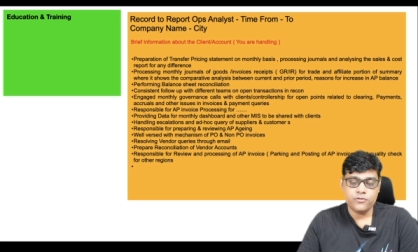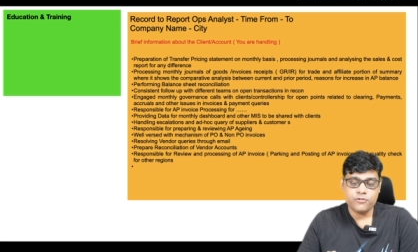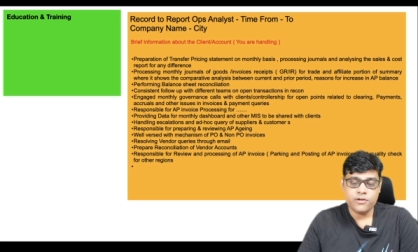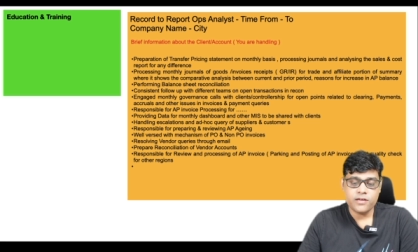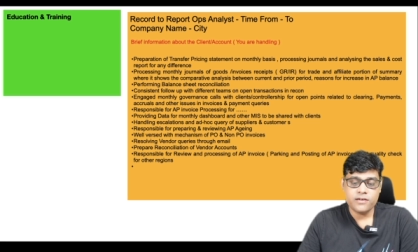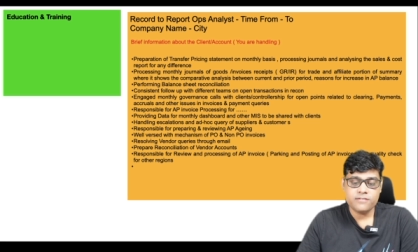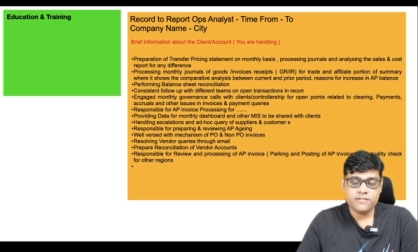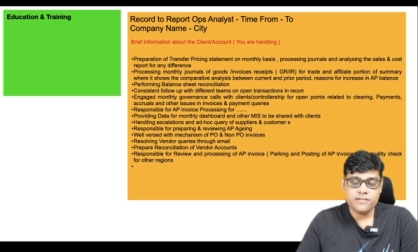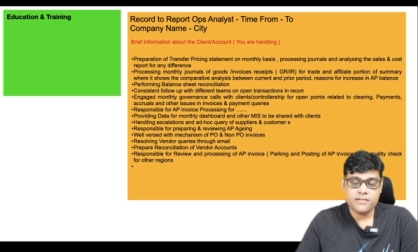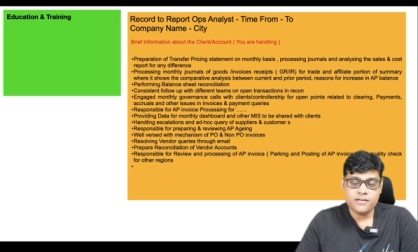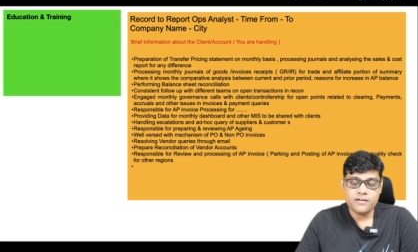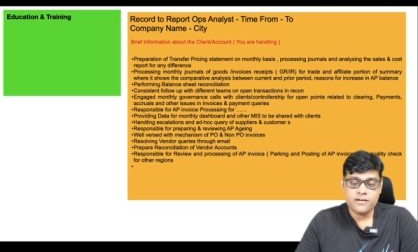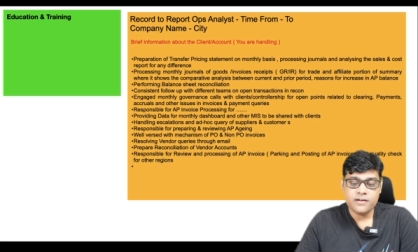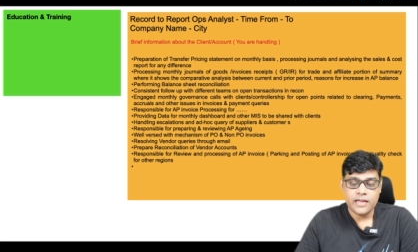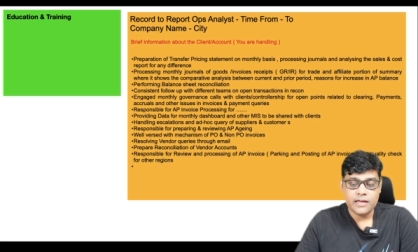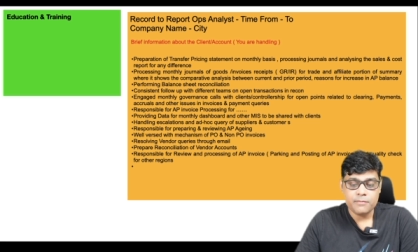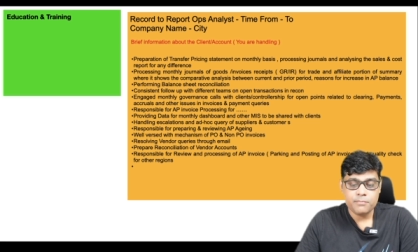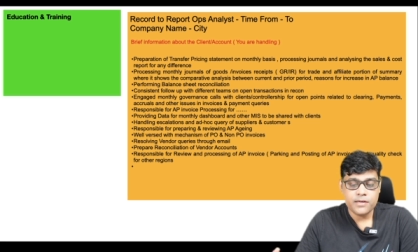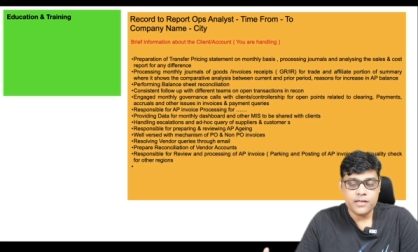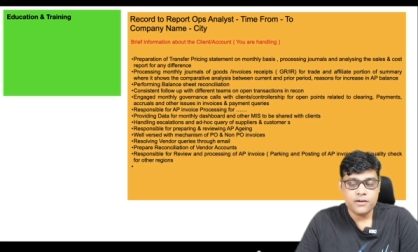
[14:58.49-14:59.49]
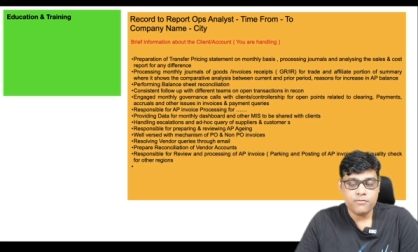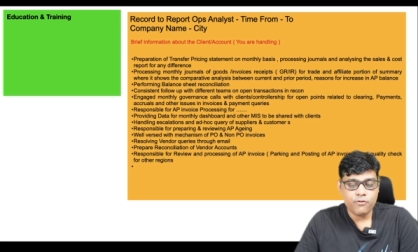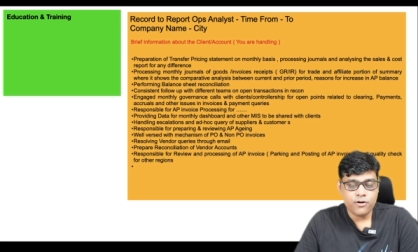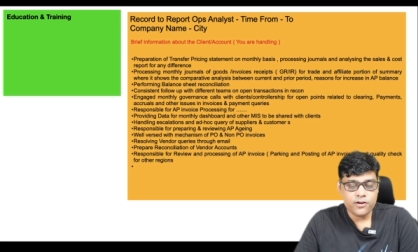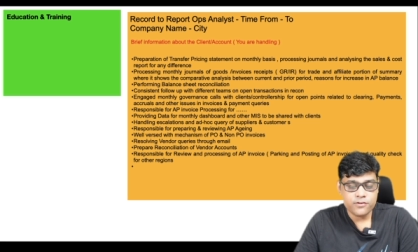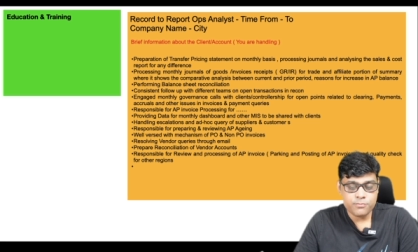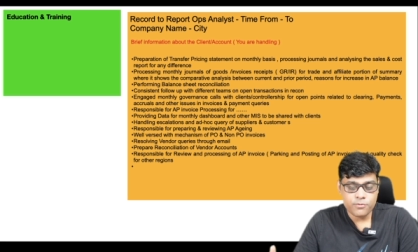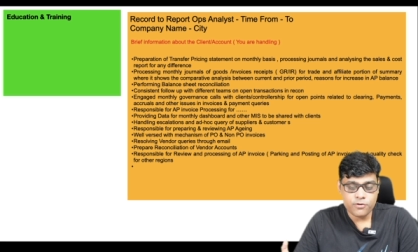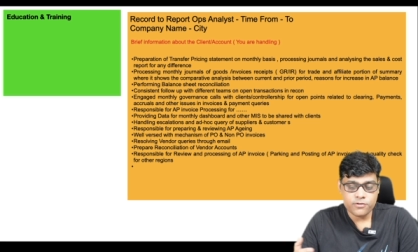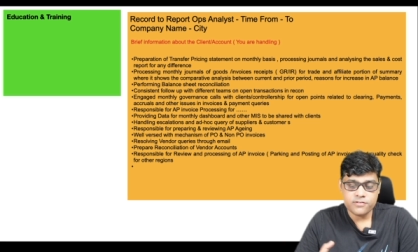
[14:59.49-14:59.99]
You can see here AP
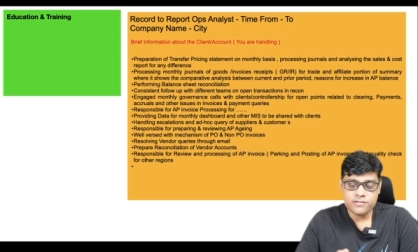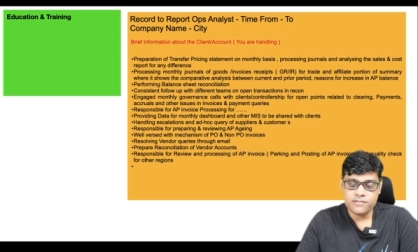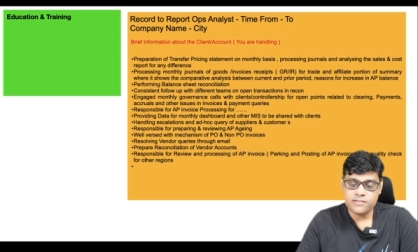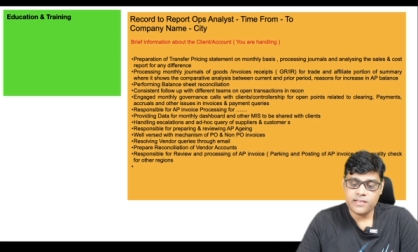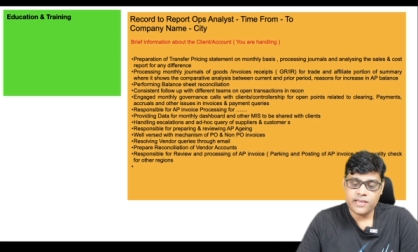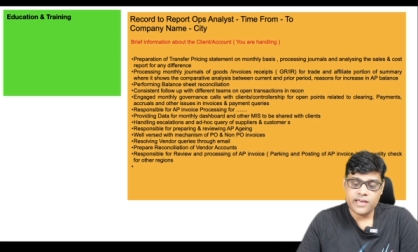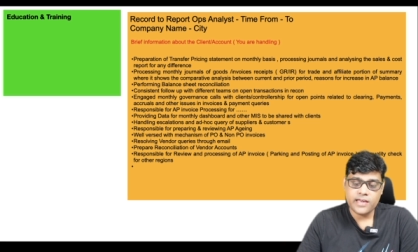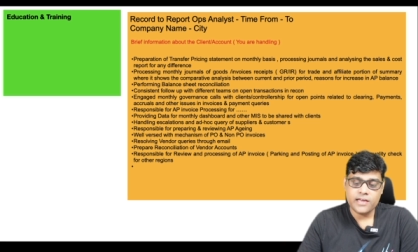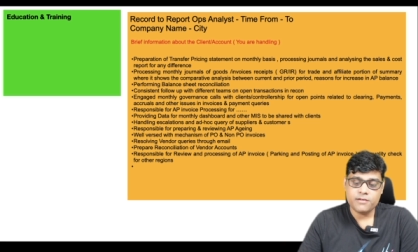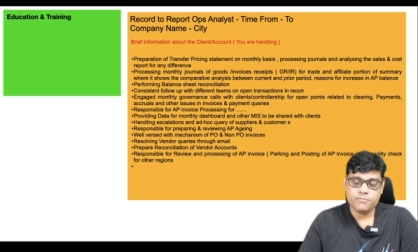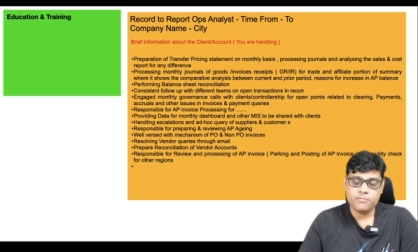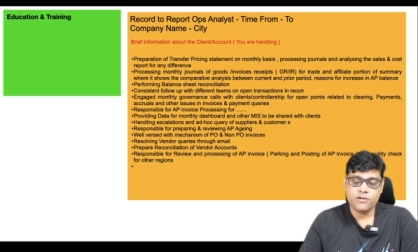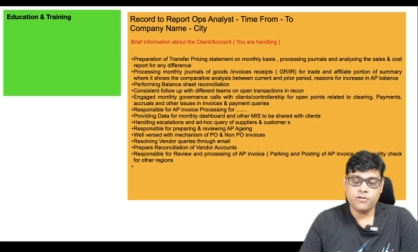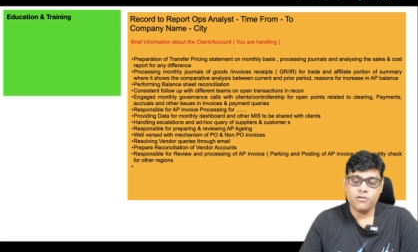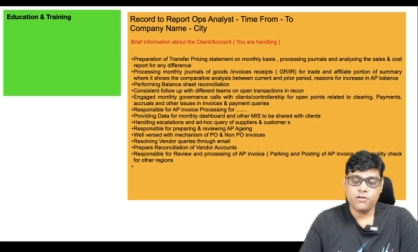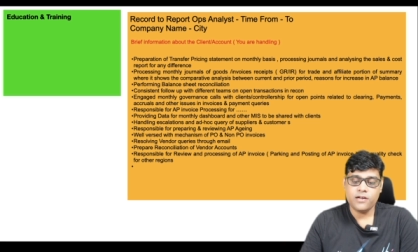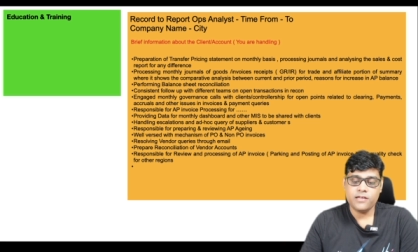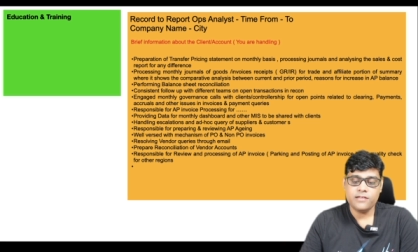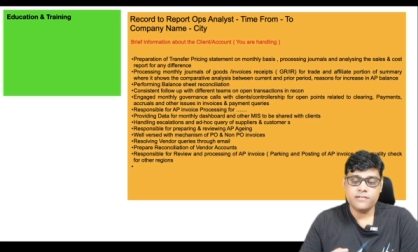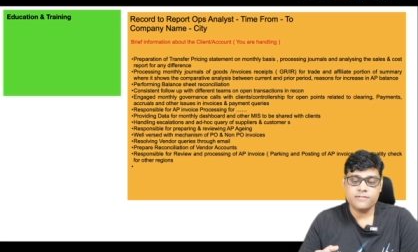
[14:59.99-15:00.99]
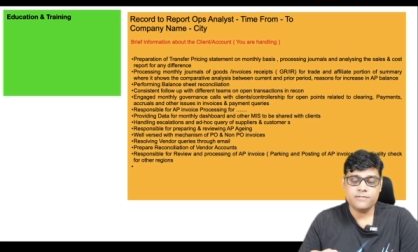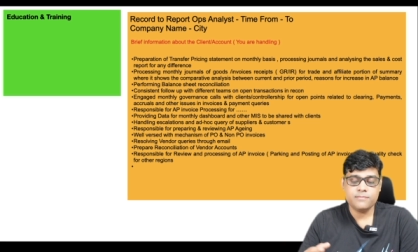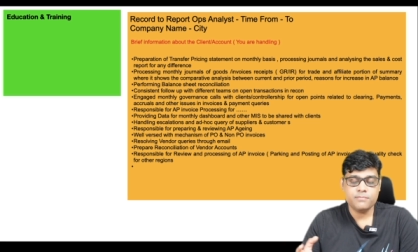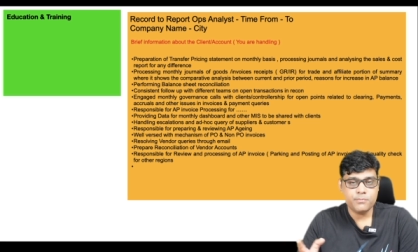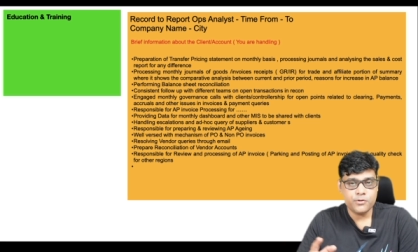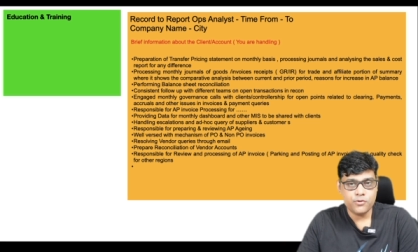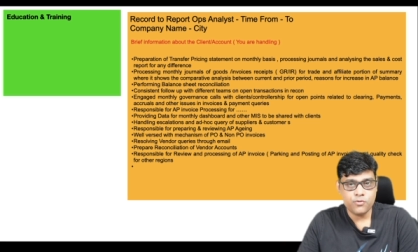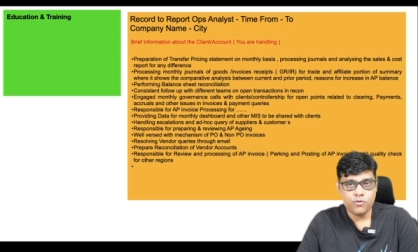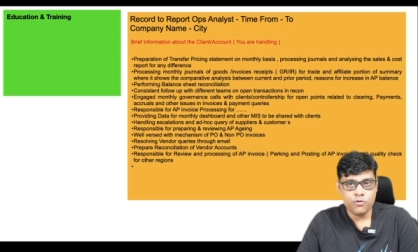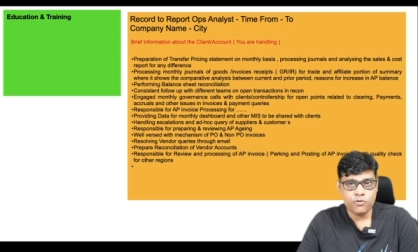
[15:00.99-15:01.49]
invoice processing, I have the knowledge,
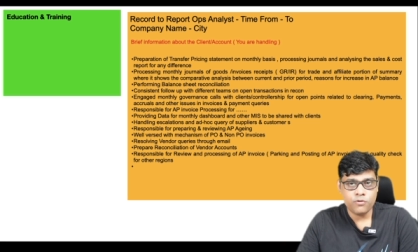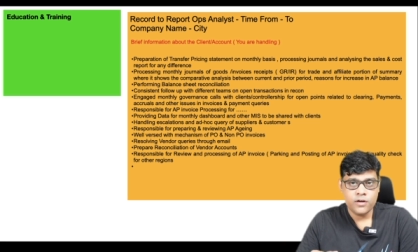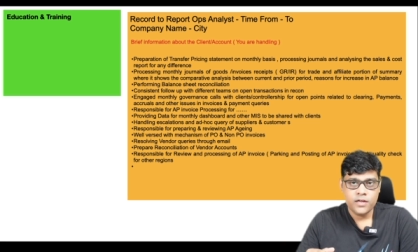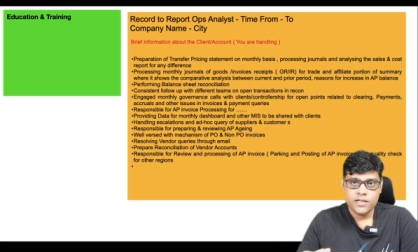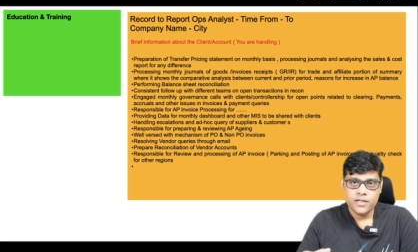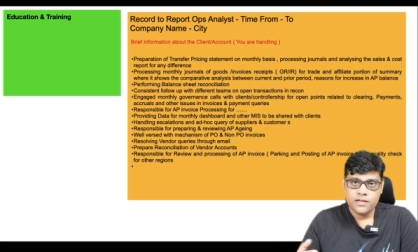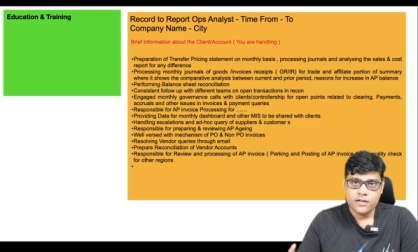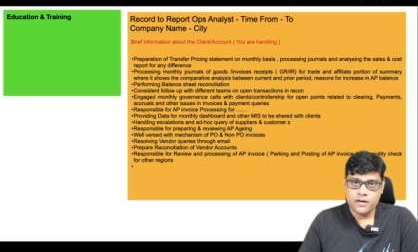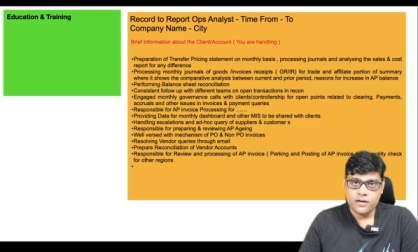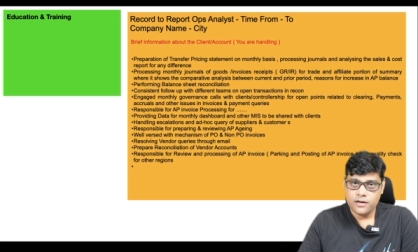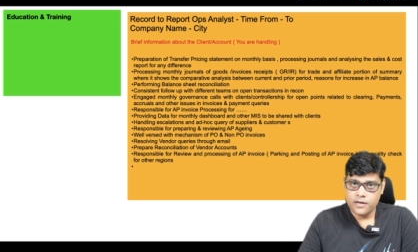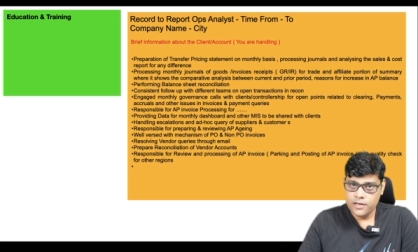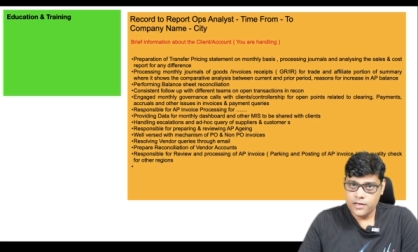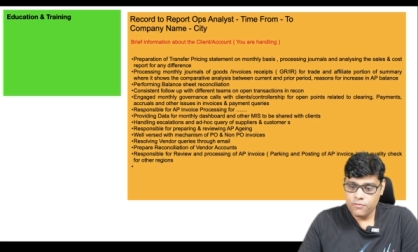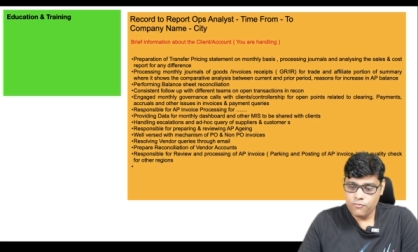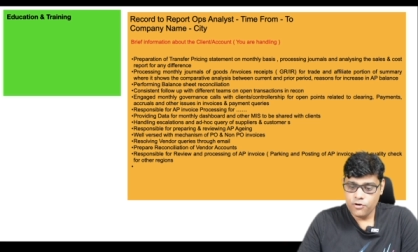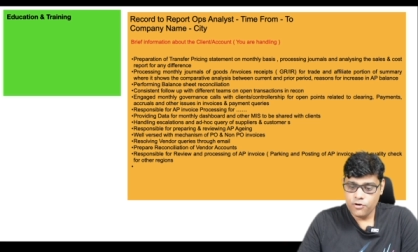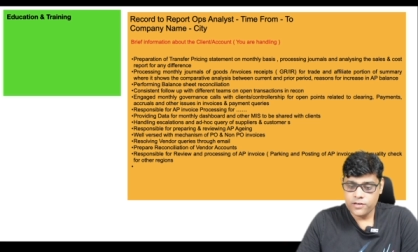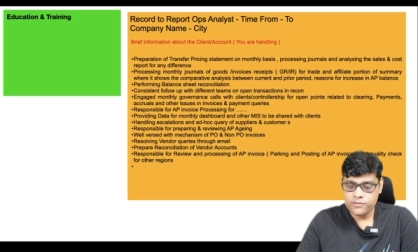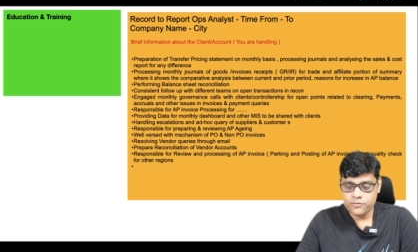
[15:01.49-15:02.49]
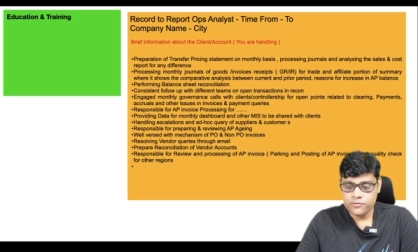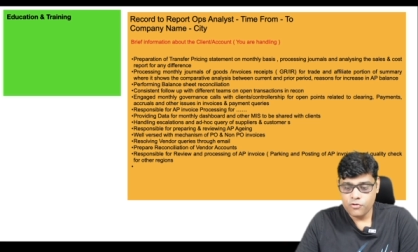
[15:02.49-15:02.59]
PO, uh, invoice,